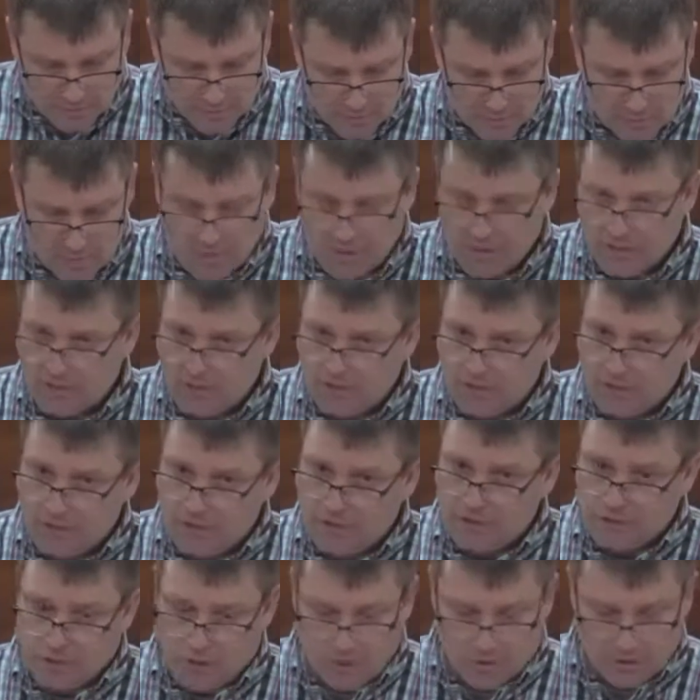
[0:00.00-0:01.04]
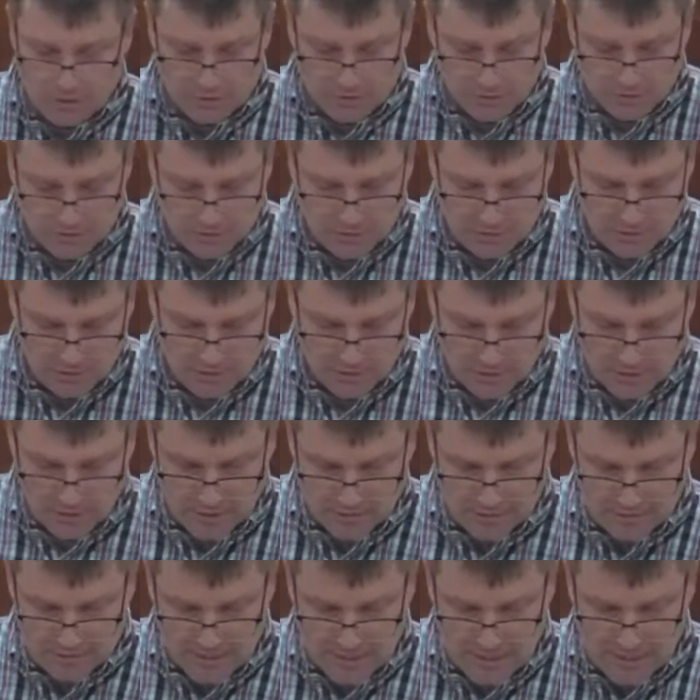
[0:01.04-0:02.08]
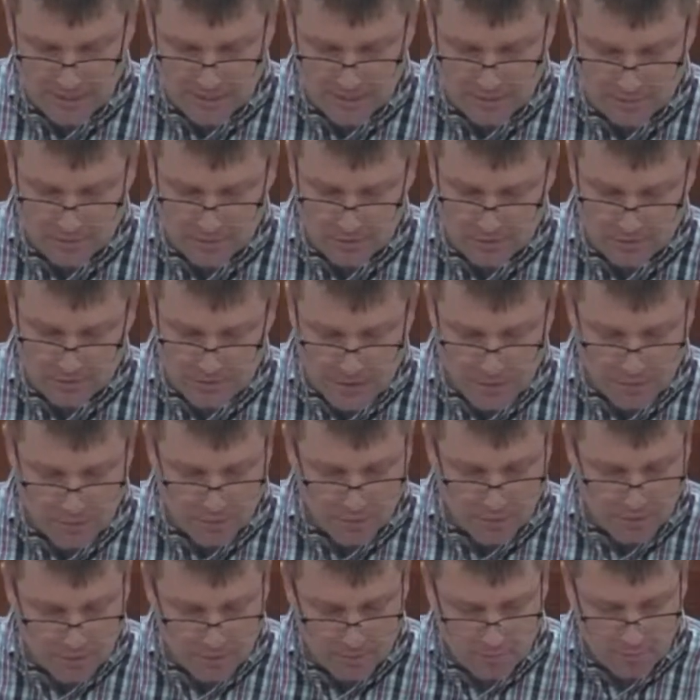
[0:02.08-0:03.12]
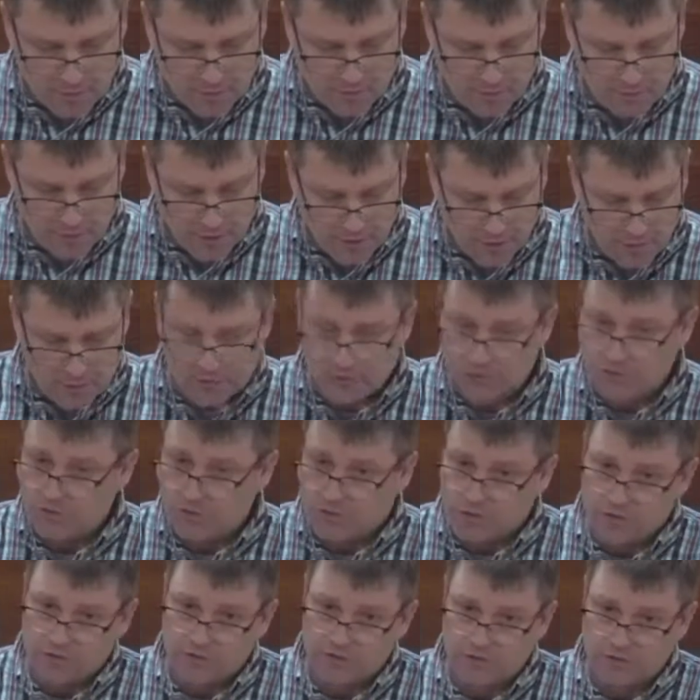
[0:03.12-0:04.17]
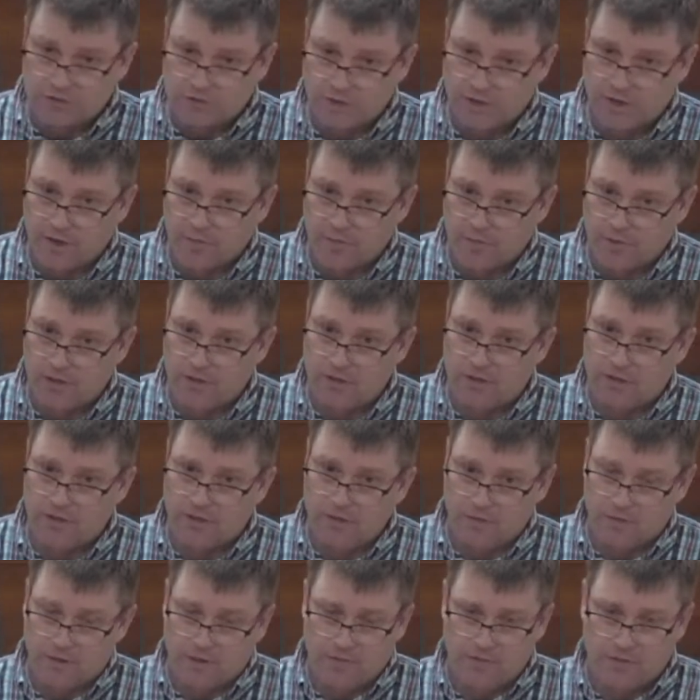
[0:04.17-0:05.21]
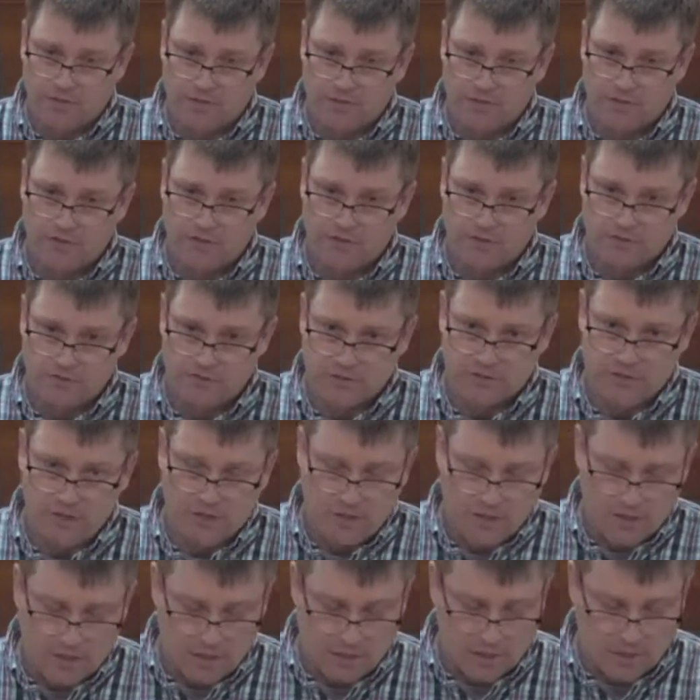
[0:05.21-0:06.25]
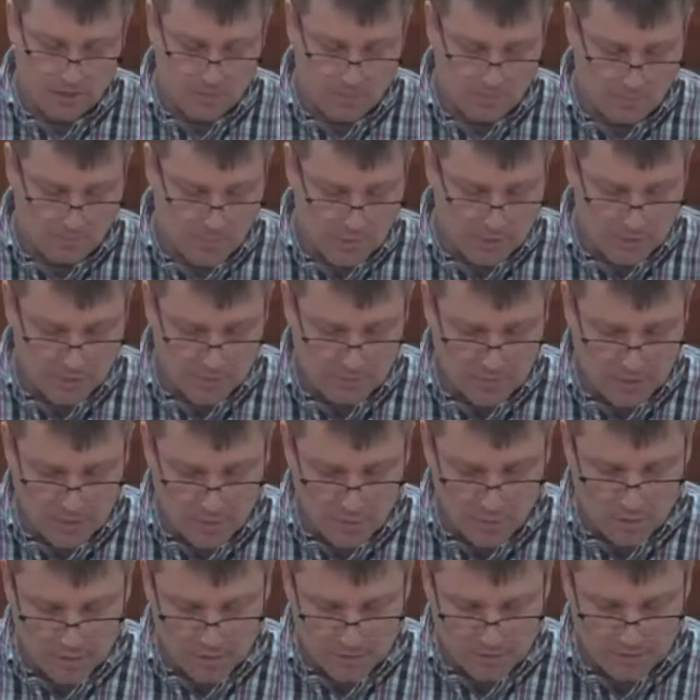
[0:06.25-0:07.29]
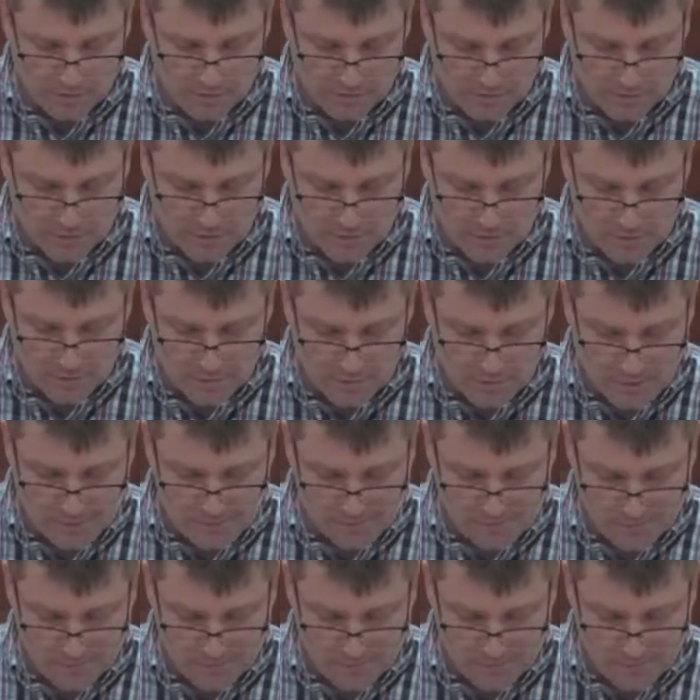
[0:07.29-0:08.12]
begin to take charge, standing up to this outbreak by following instructions and recommendations, much about what Linnell talked about.